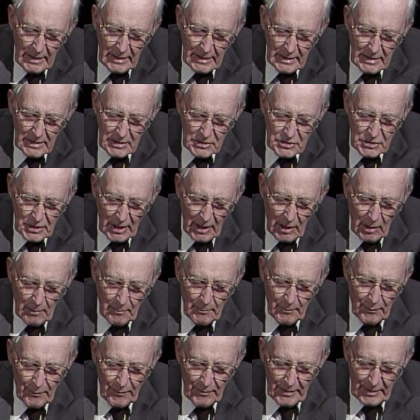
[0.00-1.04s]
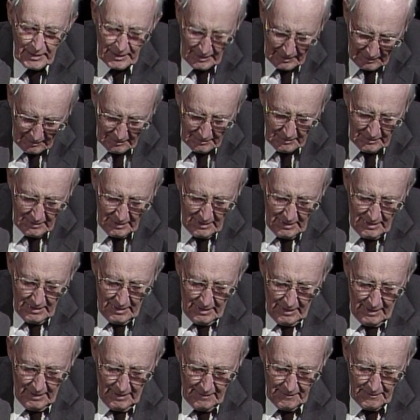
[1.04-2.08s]
he shall bring.
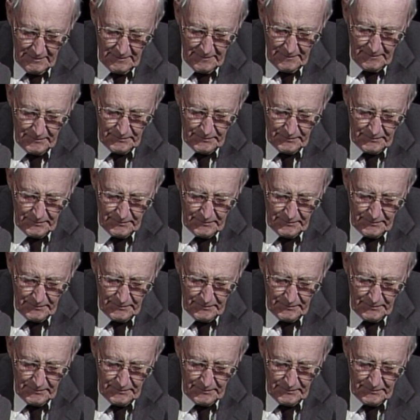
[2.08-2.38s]
And